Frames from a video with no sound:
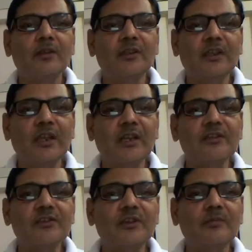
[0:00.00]
the
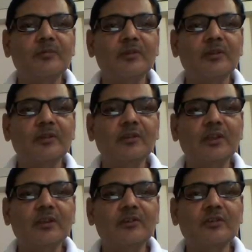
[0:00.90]
concept
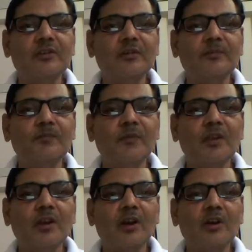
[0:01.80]
that
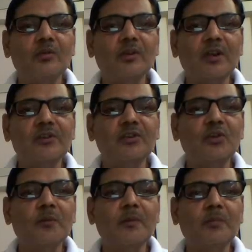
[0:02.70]
how crossing
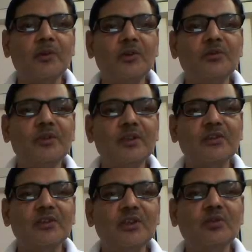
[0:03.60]
over
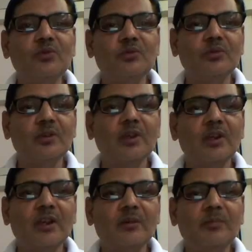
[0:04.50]
produces new
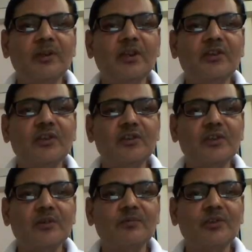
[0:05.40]

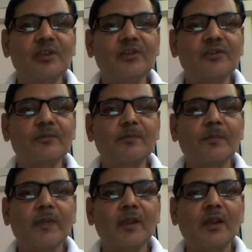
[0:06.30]
combinations of genes,
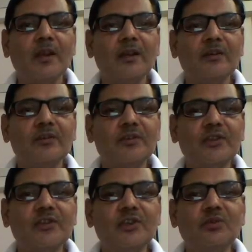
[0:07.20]
and
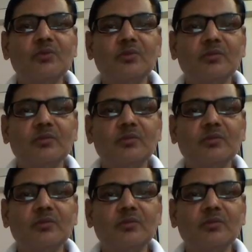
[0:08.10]
such new